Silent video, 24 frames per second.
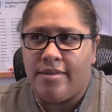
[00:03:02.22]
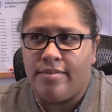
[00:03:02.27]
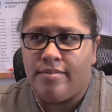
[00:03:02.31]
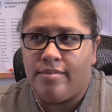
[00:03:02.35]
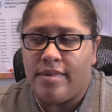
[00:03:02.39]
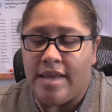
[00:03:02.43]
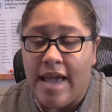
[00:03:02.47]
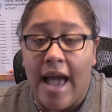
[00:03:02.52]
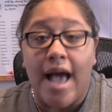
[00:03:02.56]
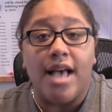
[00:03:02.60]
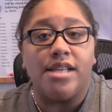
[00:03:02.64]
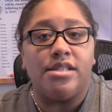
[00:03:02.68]

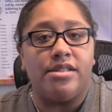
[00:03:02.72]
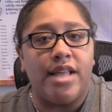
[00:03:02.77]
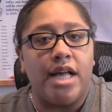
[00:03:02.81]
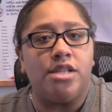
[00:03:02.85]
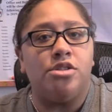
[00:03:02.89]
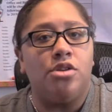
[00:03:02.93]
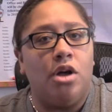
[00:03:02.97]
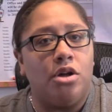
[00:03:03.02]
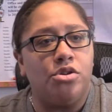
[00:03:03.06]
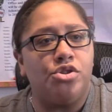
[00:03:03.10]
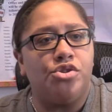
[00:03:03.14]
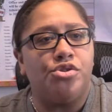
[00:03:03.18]
yes,
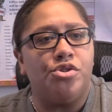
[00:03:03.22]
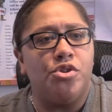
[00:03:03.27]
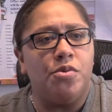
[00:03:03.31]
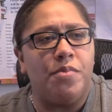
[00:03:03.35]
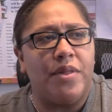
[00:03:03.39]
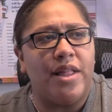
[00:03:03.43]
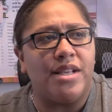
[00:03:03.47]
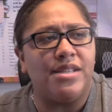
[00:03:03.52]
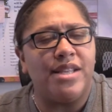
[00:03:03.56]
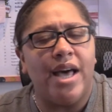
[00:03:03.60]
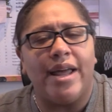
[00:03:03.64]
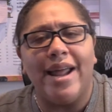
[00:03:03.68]
that's all true, but
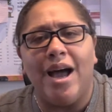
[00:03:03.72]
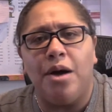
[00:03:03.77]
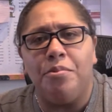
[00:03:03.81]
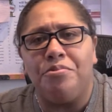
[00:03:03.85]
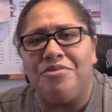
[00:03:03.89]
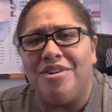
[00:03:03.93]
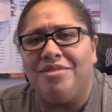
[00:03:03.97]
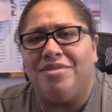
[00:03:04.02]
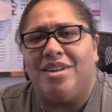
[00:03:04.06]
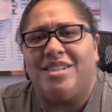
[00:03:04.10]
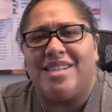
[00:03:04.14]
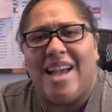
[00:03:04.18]
that's not how
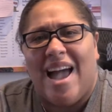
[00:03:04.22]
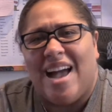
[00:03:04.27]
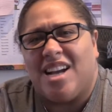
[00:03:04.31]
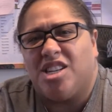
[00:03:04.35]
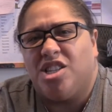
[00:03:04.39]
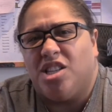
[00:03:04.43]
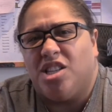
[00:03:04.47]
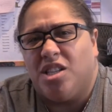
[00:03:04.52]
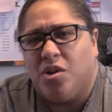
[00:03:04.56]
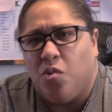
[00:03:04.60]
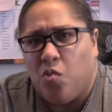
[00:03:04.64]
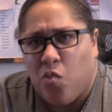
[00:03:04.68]
privilege
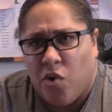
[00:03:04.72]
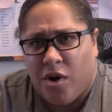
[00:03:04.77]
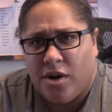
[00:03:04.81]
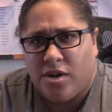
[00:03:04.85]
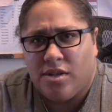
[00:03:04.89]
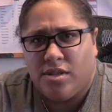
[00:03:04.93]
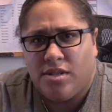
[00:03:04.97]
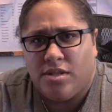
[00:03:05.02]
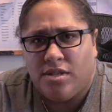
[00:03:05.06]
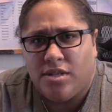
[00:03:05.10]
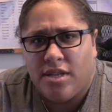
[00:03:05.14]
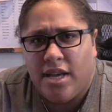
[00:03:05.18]
actually
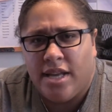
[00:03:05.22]
works.